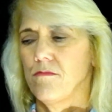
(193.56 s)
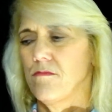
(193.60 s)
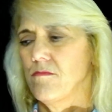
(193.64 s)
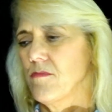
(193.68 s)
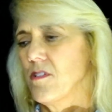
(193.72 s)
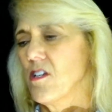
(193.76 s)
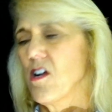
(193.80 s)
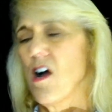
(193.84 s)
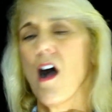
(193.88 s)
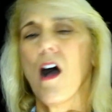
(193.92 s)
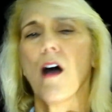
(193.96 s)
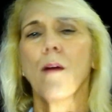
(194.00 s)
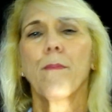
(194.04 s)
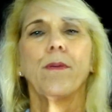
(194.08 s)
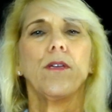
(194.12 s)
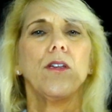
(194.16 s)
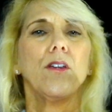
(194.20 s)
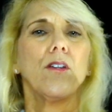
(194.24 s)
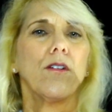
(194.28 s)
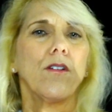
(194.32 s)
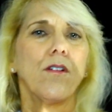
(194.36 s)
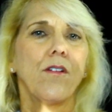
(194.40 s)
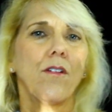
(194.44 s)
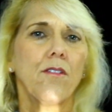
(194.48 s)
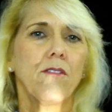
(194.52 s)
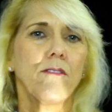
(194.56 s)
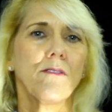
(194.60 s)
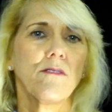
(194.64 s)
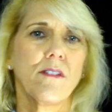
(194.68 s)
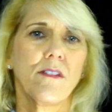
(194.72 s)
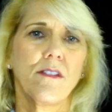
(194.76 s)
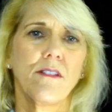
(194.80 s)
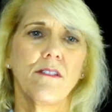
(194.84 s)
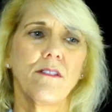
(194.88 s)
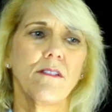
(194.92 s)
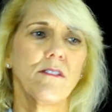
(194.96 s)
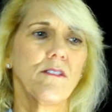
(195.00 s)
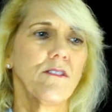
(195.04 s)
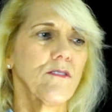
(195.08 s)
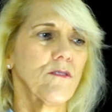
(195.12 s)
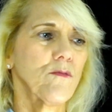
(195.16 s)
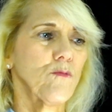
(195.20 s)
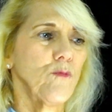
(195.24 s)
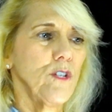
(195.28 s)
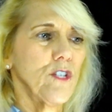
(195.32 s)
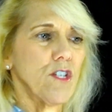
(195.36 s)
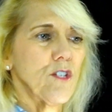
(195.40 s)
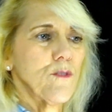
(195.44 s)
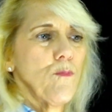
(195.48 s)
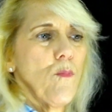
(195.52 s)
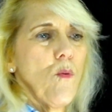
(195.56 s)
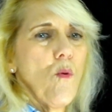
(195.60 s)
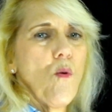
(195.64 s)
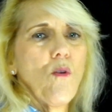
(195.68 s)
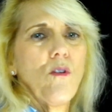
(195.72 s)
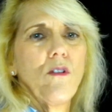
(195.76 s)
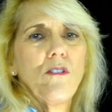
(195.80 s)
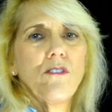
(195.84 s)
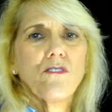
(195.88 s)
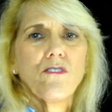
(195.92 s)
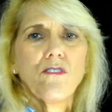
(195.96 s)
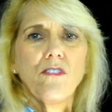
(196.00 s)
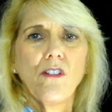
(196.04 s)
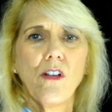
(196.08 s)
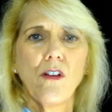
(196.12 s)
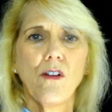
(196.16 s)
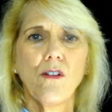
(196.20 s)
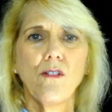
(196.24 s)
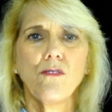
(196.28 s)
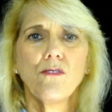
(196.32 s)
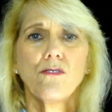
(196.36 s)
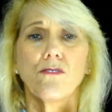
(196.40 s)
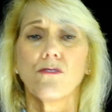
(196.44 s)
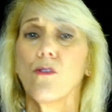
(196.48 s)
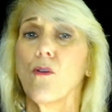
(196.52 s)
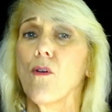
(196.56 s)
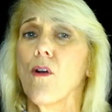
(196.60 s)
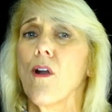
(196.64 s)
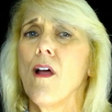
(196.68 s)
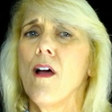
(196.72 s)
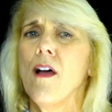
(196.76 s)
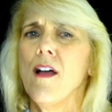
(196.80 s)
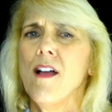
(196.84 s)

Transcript: copiers, and the switchboard is close, or